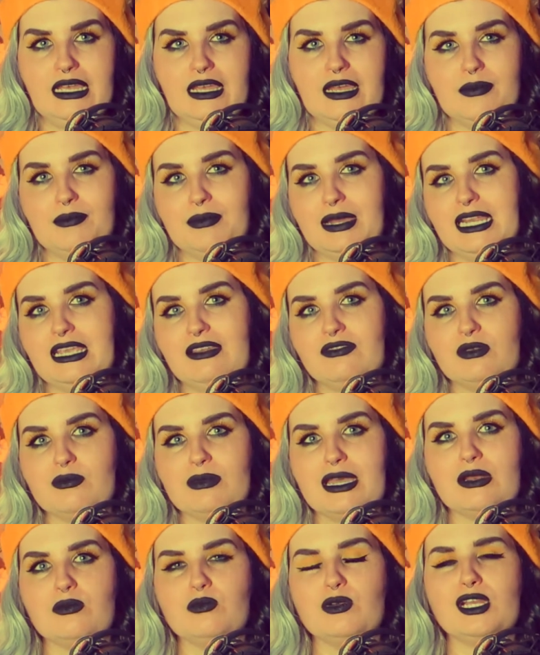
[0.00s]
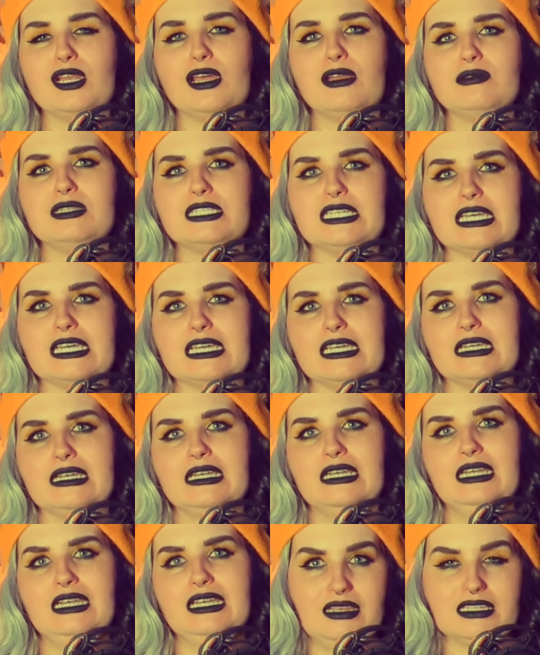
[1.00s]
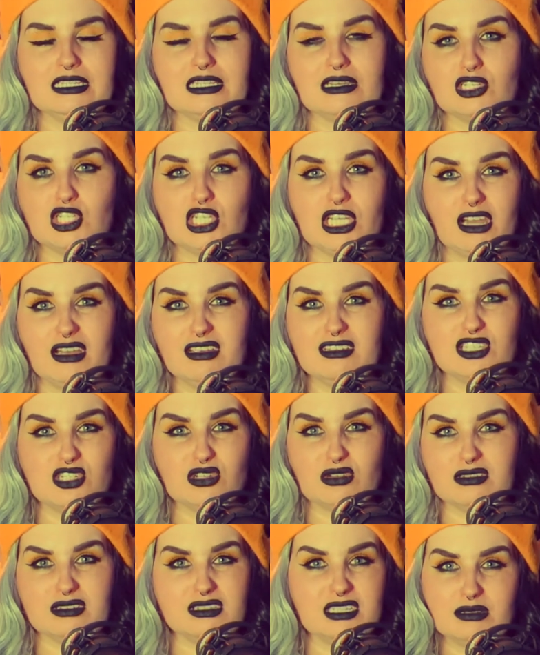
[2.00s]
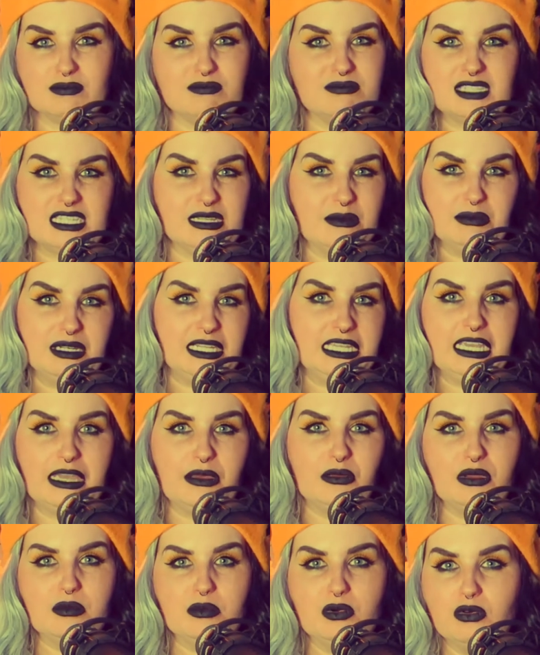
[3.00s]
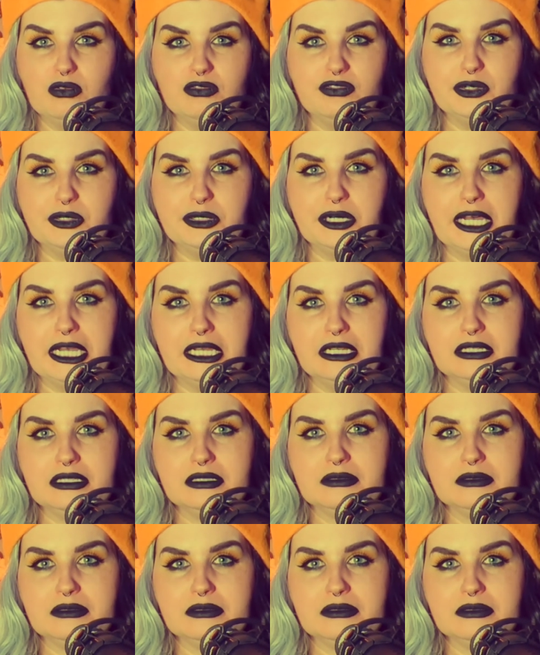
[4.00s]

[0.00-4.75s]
and many of the men were known to her, so she asked John to simply kill them all for her.